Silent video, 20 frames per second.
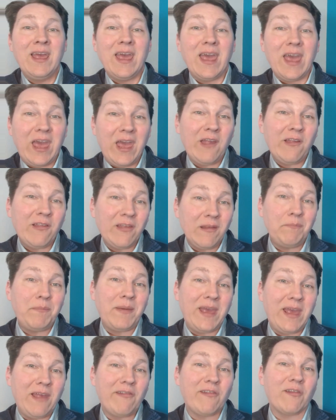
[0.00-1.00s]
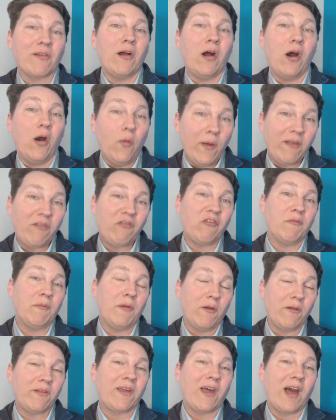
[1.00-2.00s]
A's and B's are always your
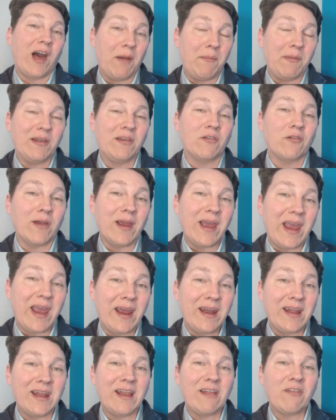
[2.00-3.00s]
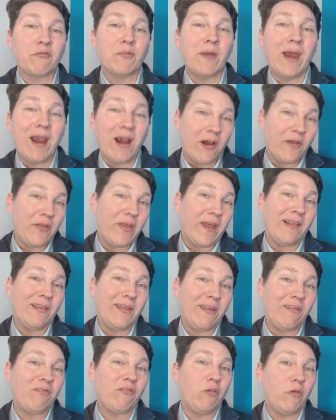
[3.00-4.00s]
most common grade, and it's rare that at
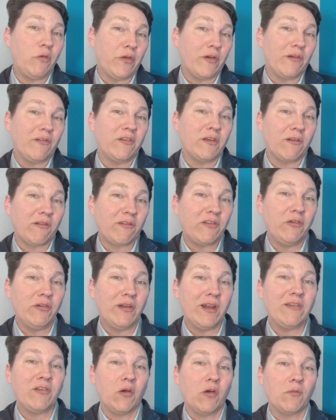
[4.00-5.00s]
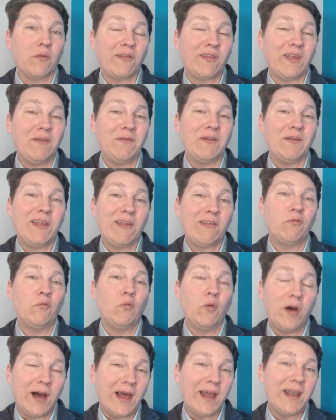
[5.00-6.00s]
least 2/3 of your students don't receive at least
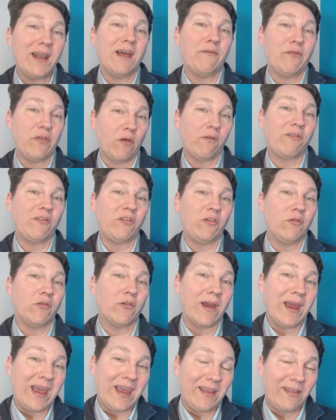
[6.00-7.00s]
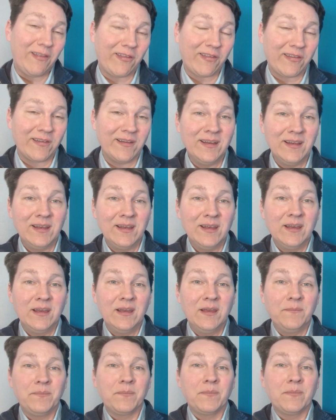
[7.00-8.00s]
one of those two grades.
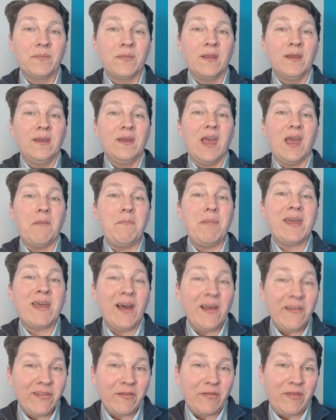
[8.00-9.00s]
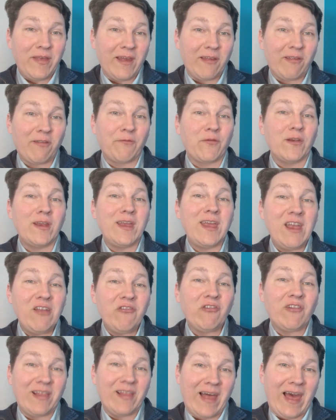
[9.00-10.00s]
And because of this, for
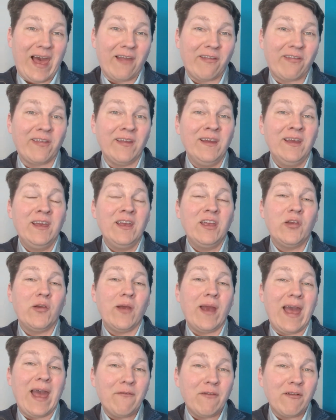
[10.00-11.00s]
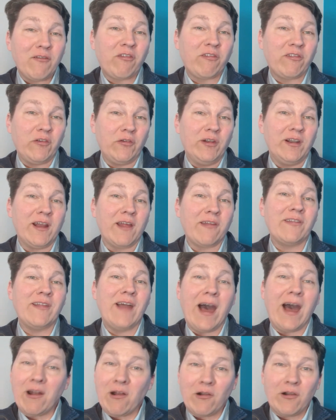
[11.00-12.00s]
each class, your average student is
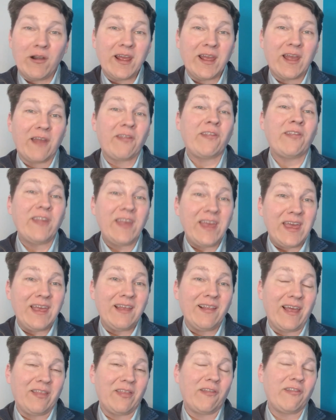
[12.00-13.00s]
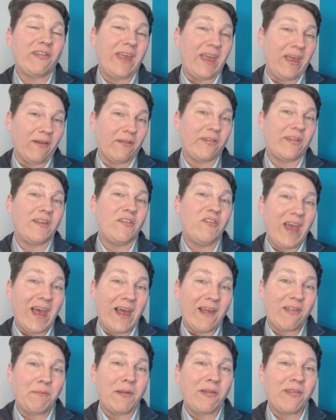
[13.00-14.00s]
not earning a C like the scale
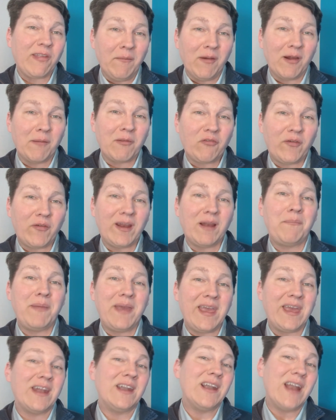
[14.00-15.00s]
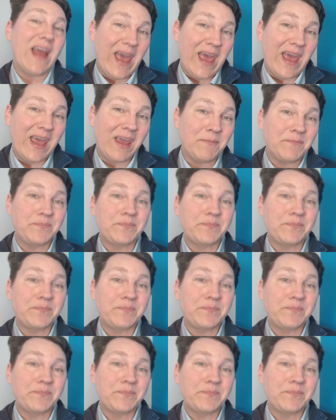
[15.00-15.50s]
suggests, but somewhere between a B and an A.